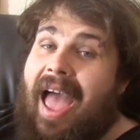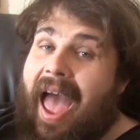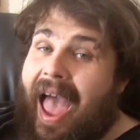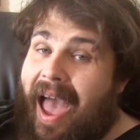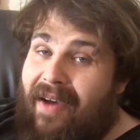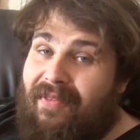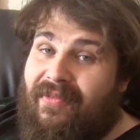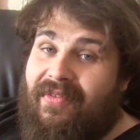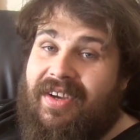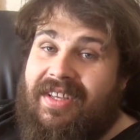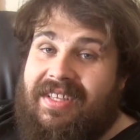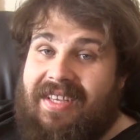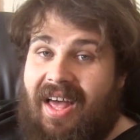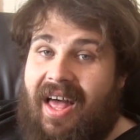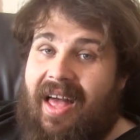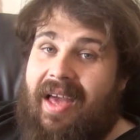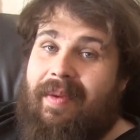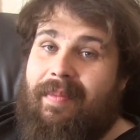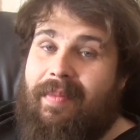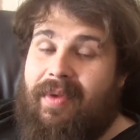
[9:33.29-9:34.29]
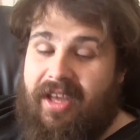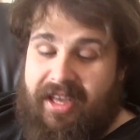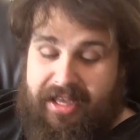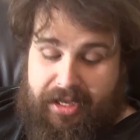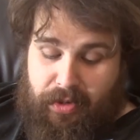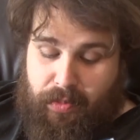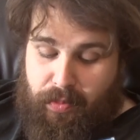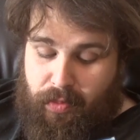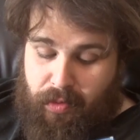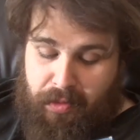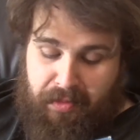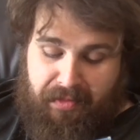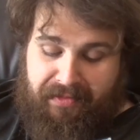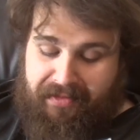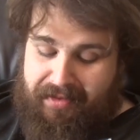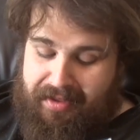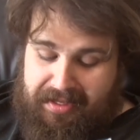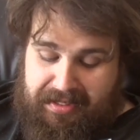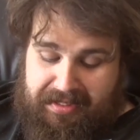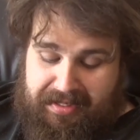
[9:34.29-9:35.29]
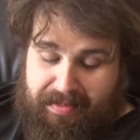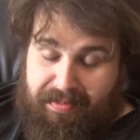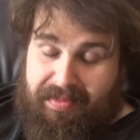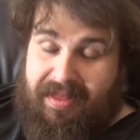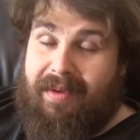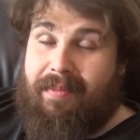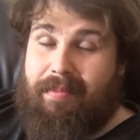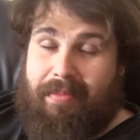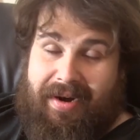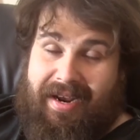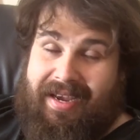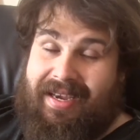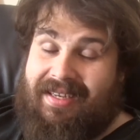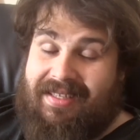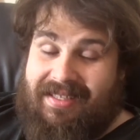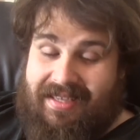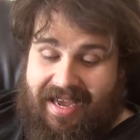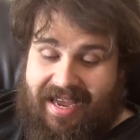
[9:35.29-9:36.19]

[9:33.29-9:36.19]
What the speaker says: every time you move, something breaks.